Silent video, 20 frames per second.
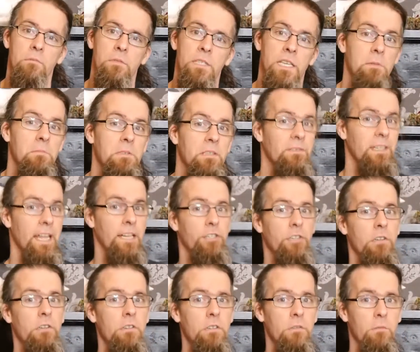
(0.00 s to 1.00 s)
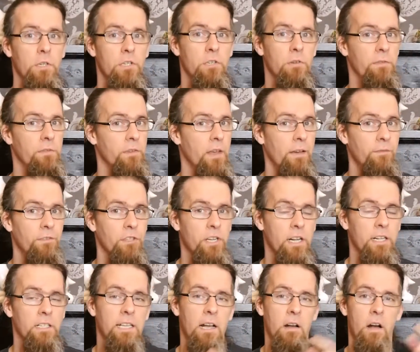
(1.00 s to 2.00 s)
Teams of Legend, which if you haven't
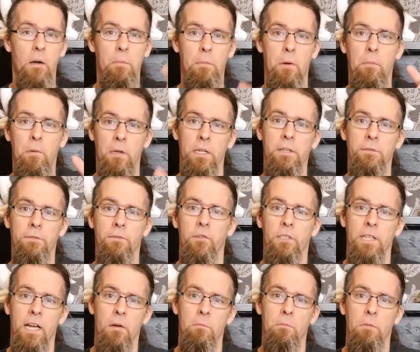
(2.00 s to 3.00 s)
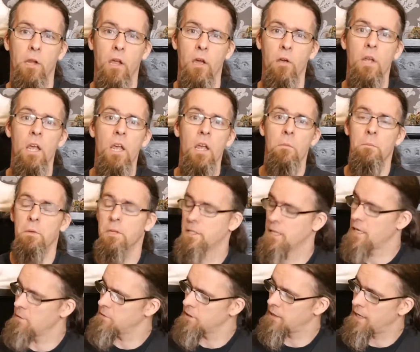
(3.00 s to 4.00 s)
checked out, I'll pop a link for down below. But
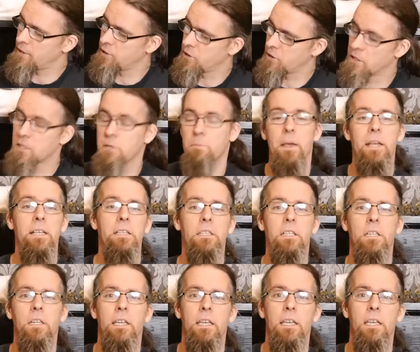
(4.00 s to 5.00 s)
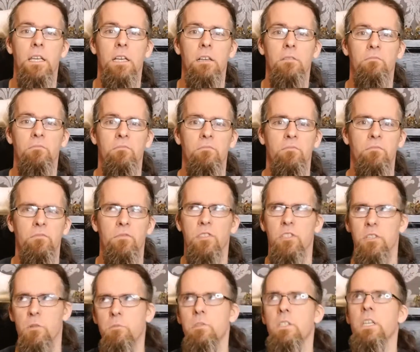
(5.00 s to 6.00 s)
Teams of Legend is basically
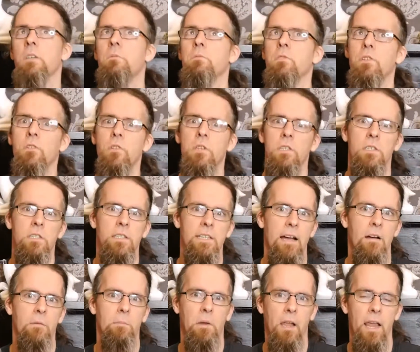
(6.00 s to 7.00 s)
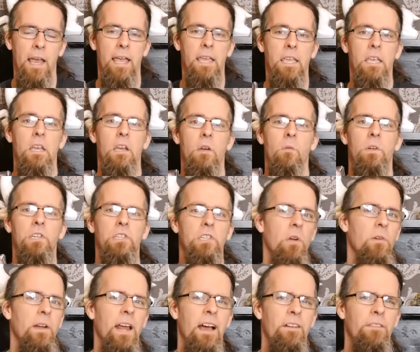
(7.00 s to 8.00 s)
some teams you can now play which
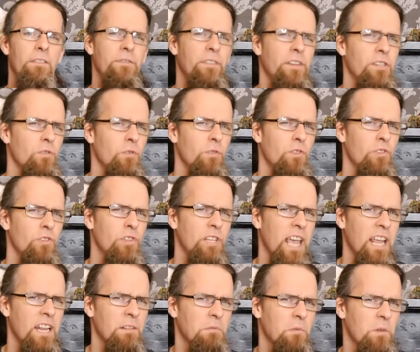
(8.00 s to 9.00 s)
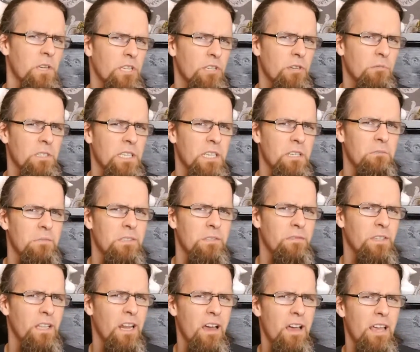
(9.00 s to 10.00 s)
don't have official Games Workshop teams,
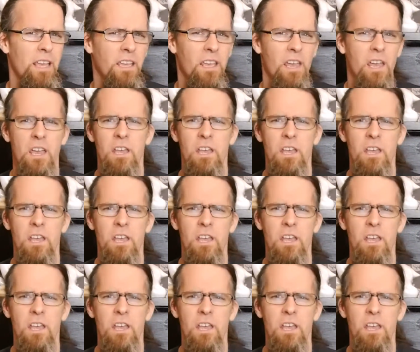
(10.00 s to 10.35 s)
if you like.